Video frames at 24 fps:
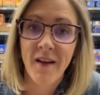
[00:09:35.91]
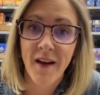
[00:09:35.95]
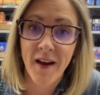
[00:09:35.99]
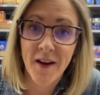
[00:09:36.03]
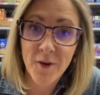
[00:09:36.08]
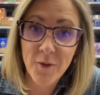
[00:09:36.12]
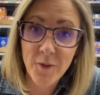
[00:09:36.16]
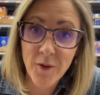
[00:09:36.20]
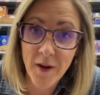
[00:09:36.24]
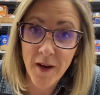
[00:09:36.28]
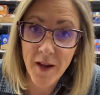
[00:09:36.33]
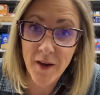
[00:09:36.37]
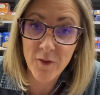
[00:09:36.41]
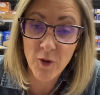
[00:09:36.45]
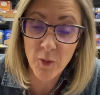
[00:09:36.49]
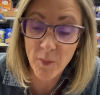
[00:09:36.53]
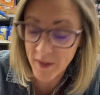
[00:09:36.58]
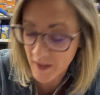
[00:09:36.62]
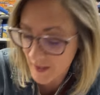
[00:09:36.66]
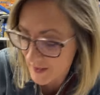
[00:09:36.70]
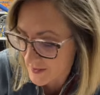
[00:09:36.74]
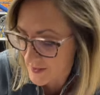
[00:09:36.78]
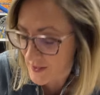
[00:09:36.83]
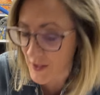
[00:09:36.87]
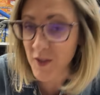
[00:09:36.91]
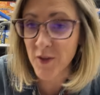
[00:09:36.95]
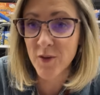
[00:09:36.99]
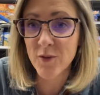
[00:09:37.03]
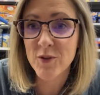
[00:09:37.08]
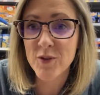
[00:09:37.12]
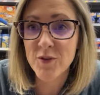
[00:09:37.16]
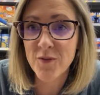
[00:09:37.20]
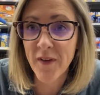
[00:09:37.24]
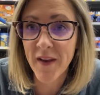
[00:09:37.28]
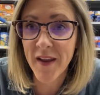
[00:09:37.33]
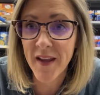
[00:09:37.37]
I know not everybody is a
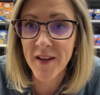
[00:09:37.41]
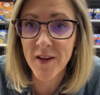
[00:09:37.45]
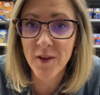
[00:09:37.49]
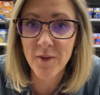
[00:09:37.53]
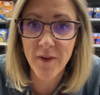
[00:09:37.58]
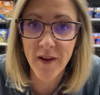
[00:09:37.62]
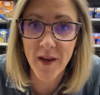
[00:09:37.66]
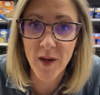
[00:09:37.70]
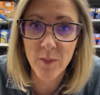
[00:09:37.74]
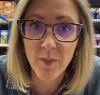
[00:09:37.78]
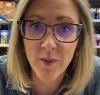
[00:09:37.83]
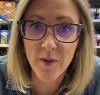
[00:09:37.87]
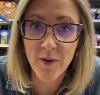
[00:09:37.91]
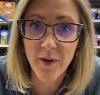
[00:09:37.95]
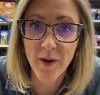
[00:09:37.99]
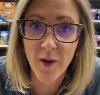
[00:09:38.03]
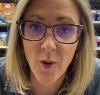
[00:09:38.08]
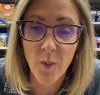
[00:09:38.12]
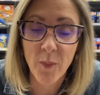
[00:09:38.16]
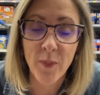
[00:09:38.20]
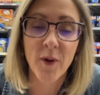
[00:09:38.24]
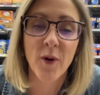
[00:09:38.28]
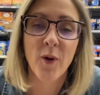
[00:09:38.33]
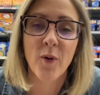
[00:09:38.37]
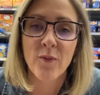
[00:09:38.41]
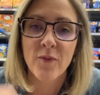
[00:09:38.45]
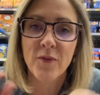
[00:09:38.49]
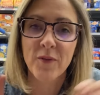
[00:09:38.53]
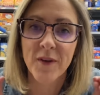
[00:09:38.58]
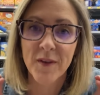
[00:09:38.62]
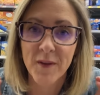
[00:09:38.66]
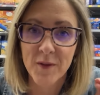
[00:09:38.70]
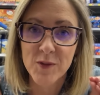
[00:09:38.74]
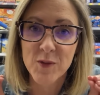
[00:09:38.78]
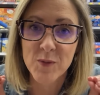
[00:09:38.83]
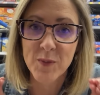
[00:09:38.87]
huge fan of Hamburger Helper. Hopefully
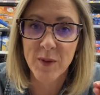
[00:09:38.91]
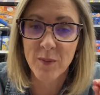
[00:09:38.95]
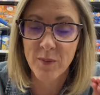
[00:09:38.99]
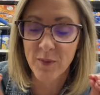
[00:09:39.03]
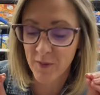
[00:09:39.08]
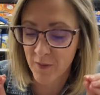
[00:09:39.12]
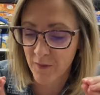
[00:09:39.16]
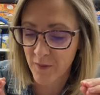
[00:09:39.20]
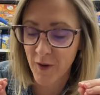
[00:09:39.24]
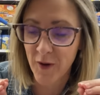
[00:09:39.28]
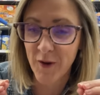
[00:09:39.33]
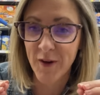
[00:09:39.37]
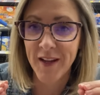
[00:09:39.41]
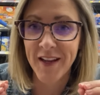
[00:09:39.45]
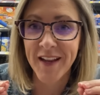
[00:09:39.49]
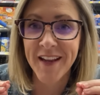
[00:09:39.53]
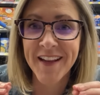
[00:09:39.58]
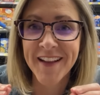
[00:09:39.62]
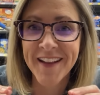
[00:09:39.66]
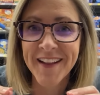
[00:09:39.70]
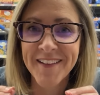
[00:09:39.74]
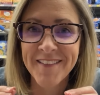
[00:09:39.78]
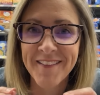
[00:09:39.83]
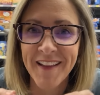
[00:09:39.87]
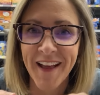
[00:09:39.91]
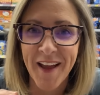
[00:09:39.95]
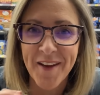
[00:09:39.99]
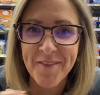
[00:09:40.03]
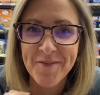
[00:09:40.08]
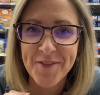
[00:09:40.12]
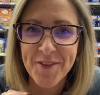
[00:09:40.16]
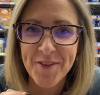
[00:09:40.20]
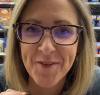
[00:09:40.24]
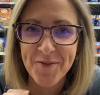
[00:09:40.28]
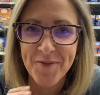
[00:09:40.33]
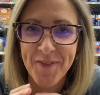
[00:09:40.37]
those people have already left
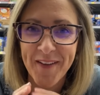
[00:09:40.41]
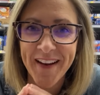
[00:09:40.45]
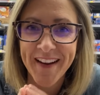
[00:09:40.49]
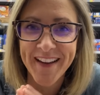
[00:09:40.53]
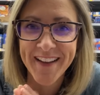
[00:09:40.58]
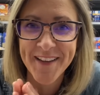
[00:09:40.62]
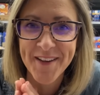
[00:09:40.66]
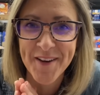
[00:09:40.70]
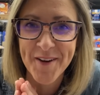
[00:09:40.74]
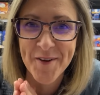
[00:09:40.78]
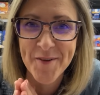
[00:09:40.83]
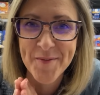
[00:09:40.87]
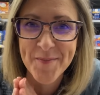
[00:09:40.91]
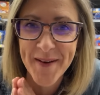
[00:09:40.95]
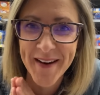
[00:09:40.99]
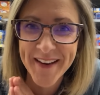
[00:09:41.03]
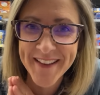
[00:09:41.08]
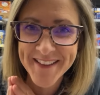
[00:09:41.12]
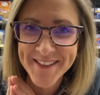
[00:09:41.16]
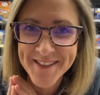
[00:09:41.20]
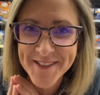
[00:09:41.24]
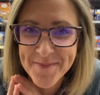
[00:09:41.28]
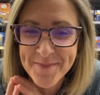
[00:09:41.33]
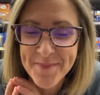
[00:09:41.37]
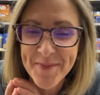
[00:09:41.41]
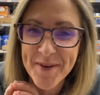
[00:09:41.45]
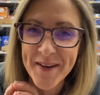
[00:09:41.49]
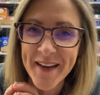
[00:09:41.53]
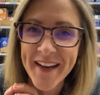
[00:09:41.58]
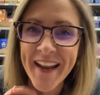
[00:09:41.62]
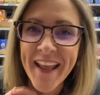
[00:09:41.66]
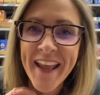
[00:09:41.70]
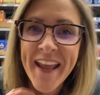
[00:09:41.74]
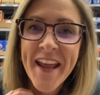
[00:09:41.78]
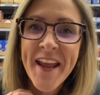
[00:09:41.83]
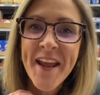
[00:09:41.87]
the video by this point.
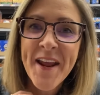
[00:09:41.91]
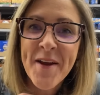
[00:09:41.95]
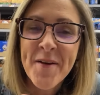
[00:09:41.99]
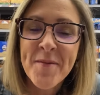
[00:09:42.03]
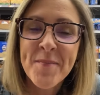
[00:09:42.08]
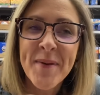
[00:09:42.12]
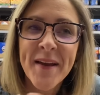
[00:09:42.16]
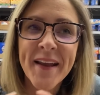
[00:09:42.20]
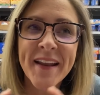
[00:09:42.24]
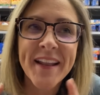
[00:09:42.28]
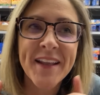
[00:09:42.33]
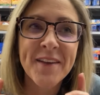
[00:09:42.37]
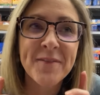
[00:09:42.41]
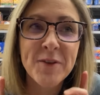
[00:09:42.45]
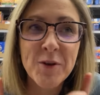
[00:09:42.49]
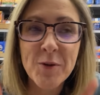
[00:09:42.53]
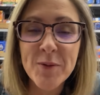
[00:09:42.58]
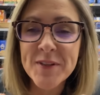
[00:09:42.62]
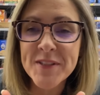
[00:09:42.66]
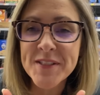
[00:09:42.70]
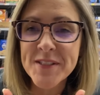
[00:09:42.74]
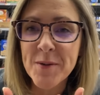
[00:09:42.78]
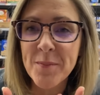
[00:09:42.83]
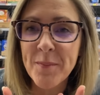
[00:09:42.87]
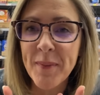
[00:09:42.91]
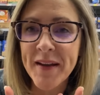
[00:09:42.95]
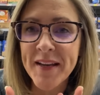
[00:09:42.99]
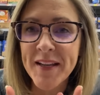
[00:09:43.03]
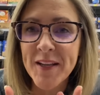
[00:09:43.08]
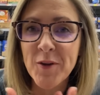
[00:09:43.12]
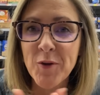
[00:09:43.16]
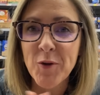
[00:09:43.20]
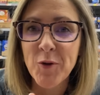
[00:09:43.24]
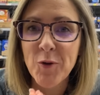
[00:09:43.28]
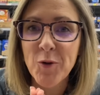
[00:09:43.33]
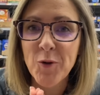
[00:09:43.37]
But if you are somebody
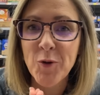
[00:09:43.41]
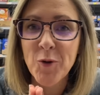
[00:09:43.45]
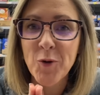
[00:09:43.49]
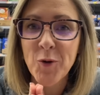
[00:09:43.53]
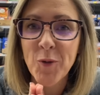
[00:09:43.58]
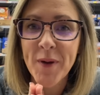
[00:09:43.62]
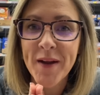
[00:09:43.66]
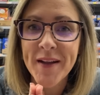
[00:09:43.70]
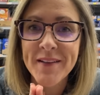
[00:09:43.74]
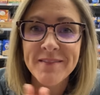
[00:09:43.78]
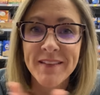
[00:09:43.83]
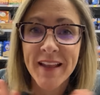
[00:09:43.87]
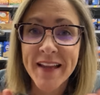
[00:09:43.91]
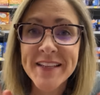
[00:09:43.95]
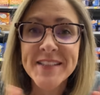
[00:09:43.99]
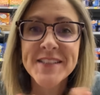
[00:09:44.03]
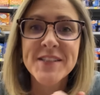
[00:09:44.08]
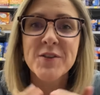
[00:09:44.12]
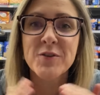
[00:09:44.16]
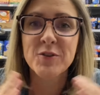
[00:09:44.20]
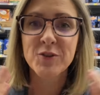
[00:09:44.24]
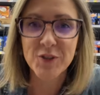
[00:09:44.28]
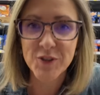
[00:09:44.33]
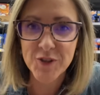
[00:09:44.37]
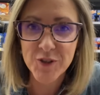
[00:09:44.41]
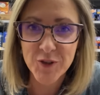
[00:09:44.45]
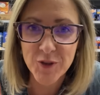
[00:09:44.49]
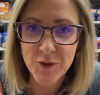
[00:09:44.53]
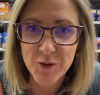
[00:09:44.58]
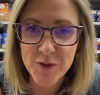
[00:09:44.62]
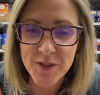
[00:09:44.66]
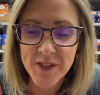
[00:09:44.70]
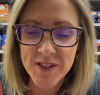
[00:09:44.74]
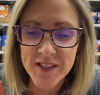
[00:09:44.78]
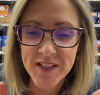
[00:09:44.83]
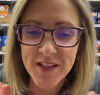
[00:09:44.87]
who likes it or just
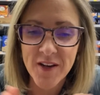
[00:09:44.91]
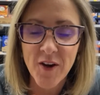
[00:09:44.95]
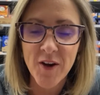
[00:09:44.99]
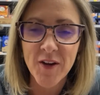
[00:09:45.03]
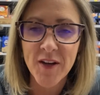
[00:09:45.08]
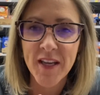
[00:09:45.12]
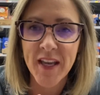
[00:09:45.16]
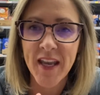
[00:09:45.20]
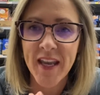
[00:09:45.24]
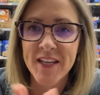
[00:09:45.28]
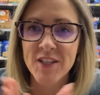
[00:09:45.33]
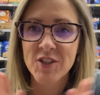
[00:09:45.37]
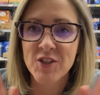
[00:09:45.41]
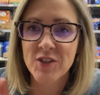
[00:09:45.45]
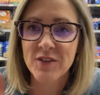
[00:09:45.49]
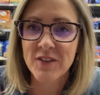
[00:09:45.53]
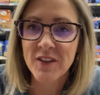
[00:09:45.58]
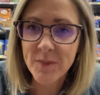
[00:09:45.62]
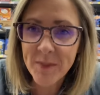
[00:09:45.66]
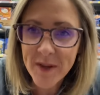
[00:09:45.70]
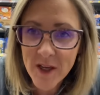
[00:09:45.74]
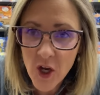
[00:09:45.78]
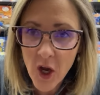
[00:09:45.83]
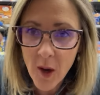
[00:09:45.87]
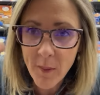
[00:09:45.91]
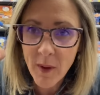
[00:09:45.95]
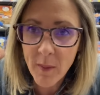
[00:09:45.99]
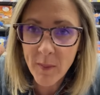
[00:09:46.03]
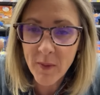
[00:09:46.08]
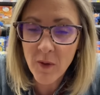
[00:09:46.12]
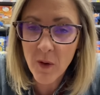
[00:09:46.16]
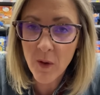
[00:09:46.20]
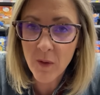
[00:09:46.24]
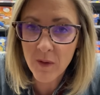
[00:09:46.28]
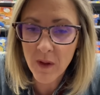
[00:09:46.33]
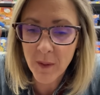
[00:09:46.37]
uses it on occasion, leave me a comment
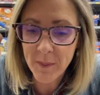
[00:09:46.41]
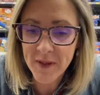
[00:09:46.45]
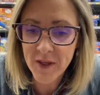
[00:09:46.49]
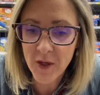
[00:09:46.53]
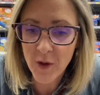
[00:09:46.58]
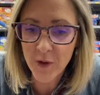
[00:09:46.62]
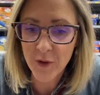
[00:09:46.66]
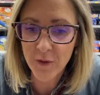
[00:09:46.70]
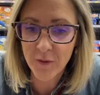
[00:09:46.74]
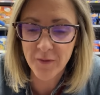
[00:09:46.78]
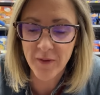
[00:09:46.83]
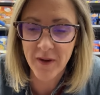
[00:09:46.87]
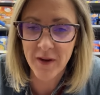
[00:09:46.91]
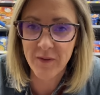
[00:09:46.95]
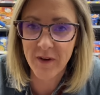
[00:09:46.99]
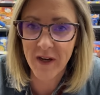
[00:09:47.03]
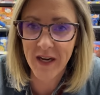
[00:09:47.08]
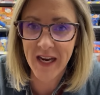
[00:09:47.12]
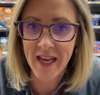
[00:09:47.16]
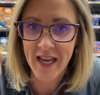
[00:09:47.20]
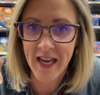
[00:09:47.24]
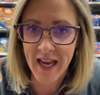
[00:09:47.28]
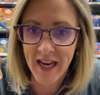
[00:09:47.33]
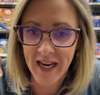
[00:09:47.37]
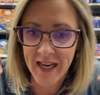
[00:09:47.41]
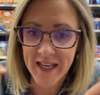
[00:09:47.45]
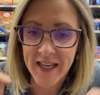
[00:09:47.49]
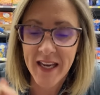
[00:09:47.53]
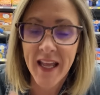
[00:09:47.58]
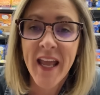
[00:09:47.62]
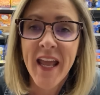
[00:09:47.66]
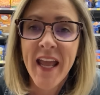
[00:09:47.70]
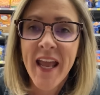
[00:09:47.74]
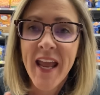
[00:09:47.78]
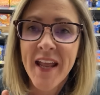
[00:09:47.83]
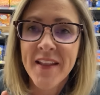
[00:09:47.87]
below and let me know your favorite kind.
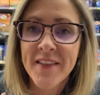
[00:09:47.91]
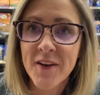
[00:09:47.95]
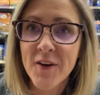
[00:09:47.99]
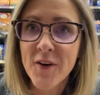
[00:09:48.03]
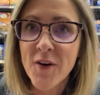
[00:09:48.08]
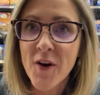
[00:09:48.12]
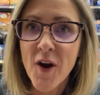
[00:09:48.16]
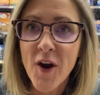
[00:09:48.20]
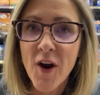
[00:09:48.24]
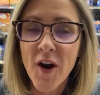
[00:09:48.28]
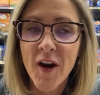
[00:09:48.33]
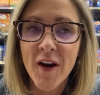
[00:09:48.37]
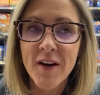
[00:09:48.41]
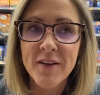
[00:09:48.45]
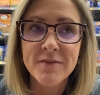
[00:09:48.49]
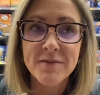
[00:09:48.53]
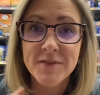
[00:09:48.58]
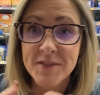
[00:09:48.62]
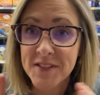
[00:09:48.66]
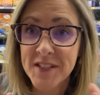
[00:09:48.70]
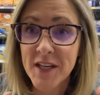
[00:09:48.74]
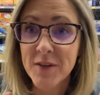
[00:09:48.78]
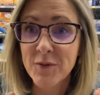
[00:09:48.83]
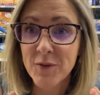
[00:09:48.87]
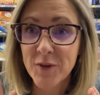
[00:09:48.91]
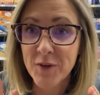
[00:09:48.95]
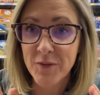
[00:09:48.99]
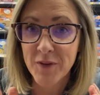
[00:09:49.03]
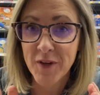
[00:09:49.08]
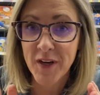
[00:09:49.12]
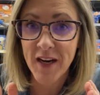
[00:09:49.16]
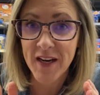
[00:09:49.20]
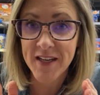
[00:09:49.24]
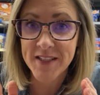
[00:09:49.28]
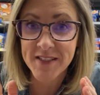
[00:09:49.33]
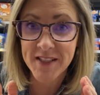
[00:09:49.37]
There are several different
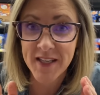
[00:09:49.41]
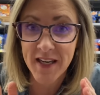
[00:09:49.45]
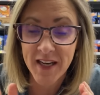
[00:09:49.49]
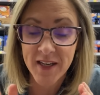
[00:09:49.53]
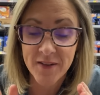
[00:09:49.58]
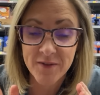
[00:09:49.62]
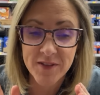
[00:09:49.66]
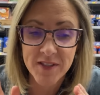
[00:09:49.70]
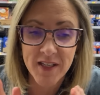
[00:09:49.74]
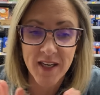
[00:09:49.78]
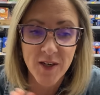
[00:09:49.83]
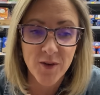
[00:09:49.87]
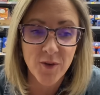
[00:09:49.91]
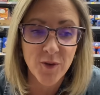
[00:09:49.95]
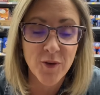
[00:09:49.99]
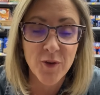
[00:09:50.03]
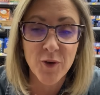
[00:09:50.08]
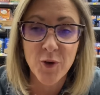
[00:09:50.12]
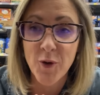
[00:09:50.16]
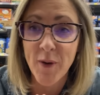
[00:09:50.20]
kinds that I have cycled through.